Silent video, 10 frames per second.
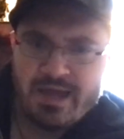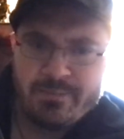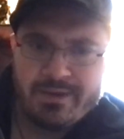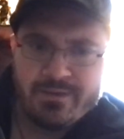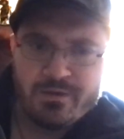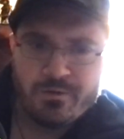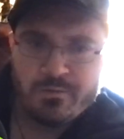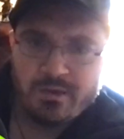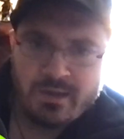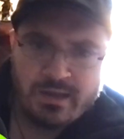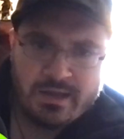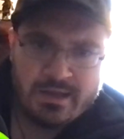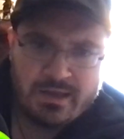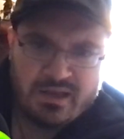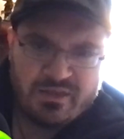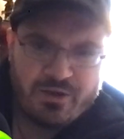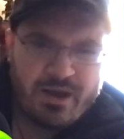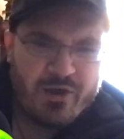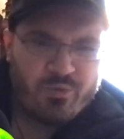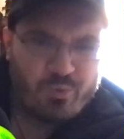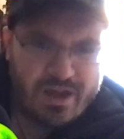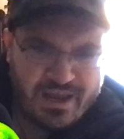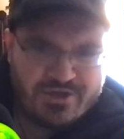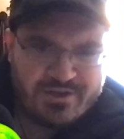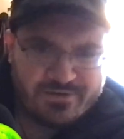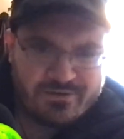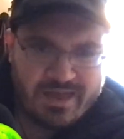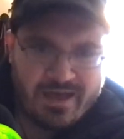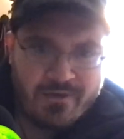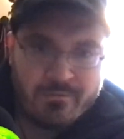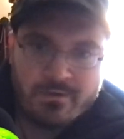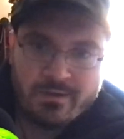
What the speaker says: I mean, they're outrageous now.